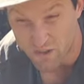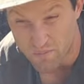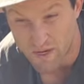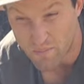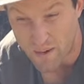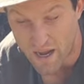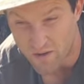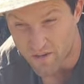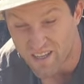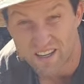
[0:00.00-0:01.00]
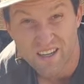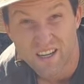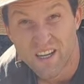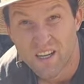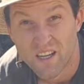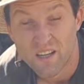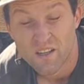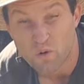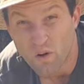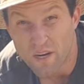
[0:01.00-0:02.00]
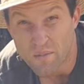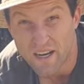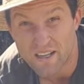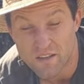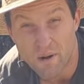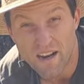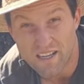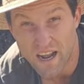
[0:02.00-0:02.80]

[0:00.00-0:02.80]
took me about twenty minutes of my